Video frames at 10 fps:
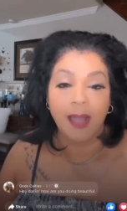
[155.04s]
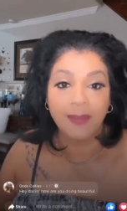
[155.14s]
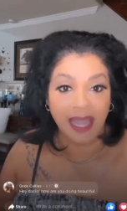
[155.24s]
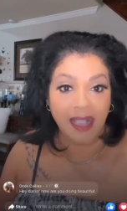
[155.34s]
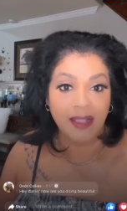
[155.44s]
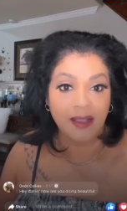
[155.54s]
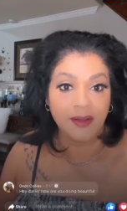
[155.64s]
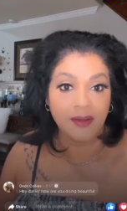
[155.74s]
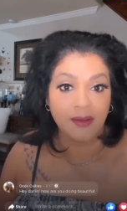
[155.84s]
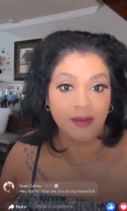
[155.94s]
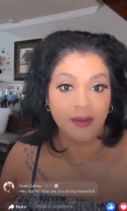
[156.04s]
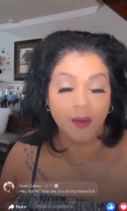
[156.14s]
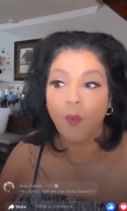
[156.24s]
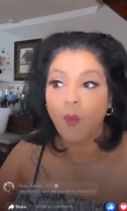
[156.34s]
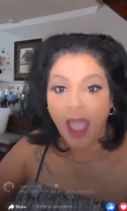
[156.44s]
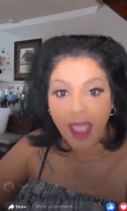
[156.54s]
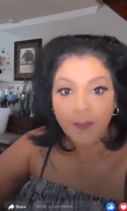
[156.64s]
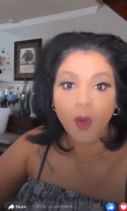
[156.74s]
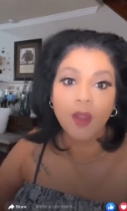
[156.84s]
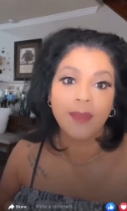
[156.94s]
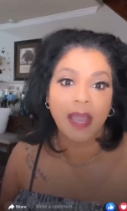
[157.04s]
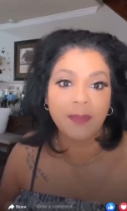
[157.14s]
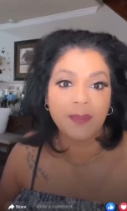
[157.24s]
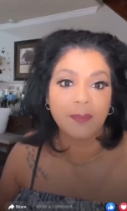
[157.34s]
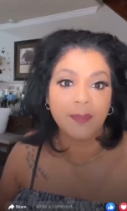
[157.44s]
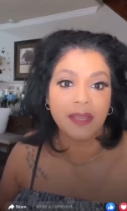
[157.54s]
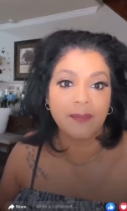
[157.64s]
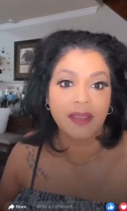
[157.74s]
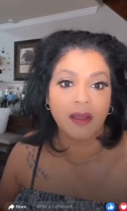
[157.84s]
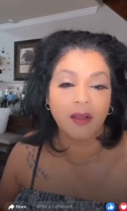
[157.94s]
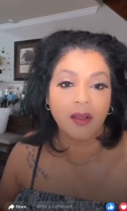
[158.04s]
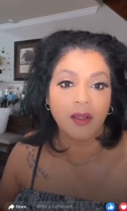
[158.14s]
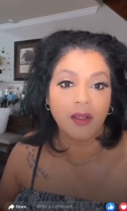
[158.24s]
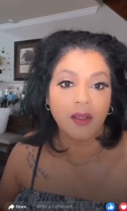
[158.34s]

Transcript: a black, why my own black people pulling me down?